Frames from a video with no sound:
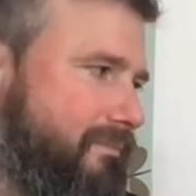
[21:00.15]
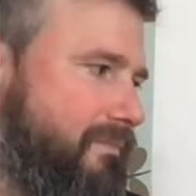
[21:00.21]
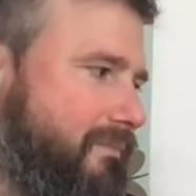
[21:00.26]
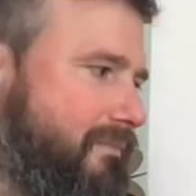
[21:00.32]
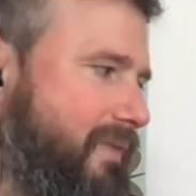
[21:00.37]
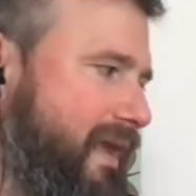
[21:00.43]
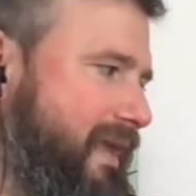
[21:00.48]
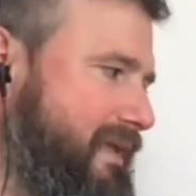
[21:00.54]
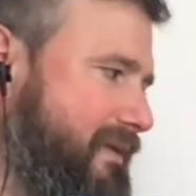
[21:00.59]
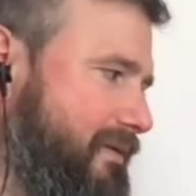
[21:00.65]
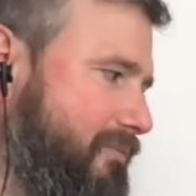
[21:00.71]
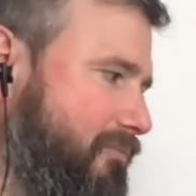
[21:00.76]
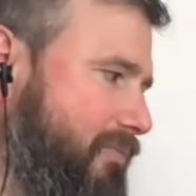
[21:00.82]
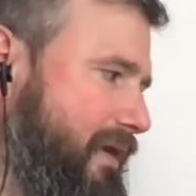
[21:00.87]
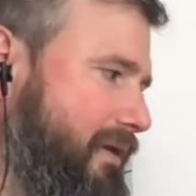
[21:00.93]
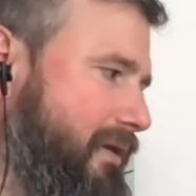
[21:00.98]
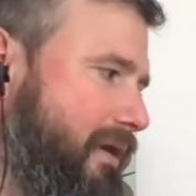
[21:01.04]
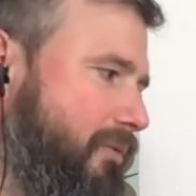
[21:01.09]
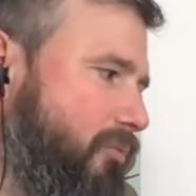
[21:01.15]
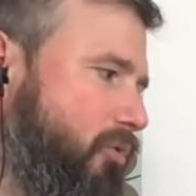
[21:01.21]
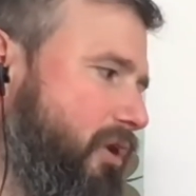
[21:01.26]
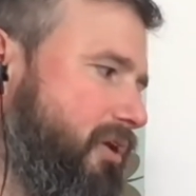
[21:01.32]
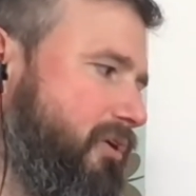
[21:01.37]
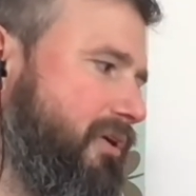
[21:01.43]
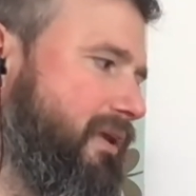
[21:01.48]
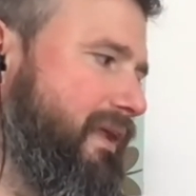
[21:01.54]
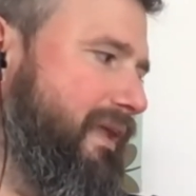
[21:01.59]

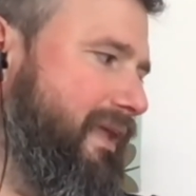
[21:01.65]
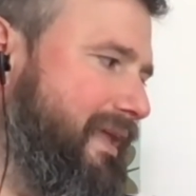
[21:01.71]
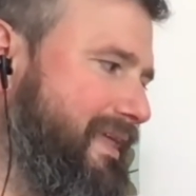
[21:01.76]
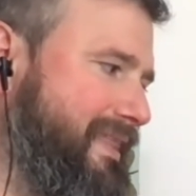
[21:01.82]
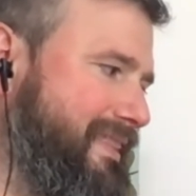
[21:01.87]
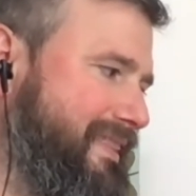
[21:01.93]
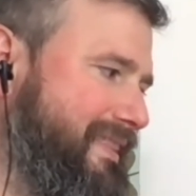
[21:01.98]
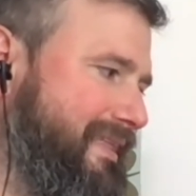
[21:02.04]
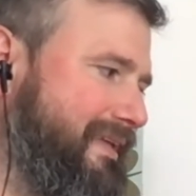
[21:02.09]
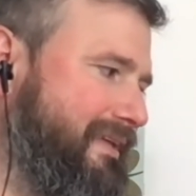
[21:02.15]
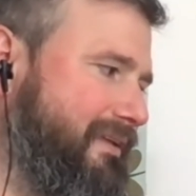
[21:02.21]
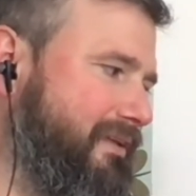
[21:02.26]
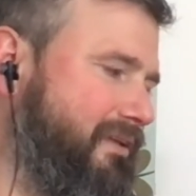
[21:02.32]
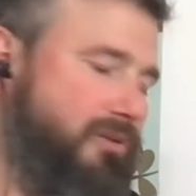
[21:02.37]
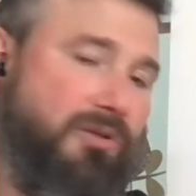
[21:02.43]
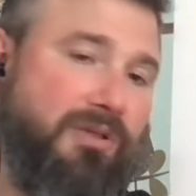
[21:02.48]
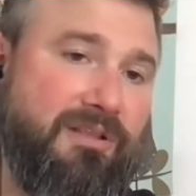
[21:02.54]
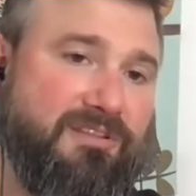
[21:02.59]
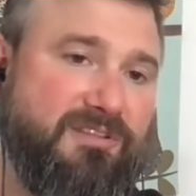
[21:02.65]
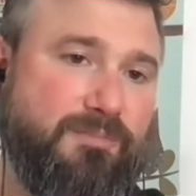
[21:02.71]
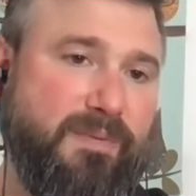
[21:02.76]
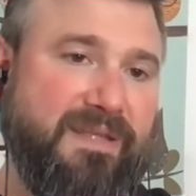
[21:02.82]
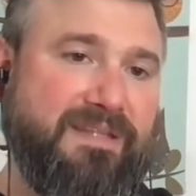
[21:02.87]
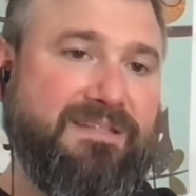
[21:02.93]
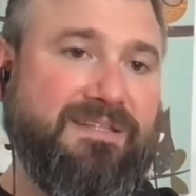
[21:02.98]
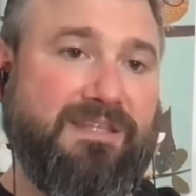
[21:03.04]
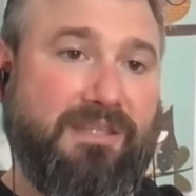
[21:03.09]
wondering, and you can
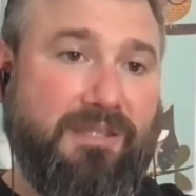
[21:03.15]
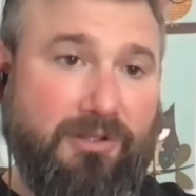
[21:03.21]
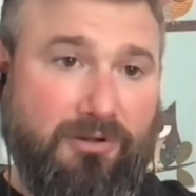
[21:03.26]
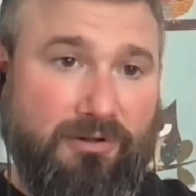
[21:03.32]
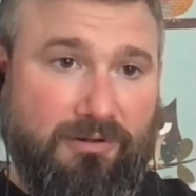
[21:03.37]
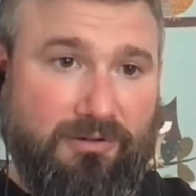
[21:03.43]
speak to your